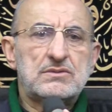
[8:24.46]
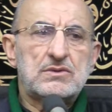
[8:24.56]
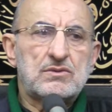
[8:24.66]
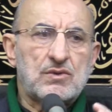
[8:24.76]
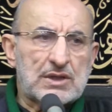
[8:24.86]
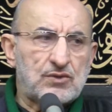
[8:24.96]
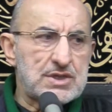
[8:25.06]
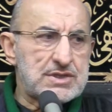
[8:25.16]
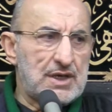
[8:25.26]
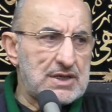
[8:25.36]
What
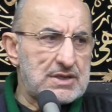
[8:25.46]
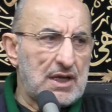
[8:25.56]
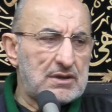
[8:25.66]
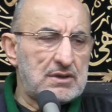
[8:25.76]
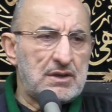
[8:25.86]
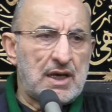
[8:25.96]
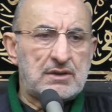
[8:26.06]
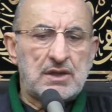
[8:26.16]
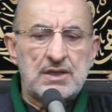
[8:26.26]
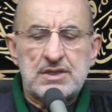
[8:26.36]
was the result in
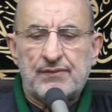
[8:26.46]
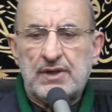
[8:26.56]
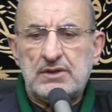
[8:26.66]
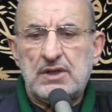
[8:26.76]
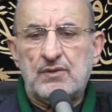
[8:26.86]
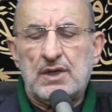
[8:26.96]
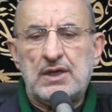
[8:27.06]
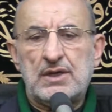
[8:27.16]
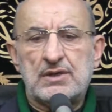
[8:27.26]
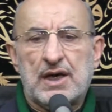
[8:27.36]
1970 when
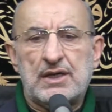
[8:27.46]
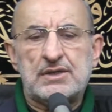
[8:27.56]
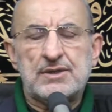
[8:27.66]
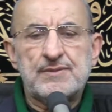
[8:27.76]
he died?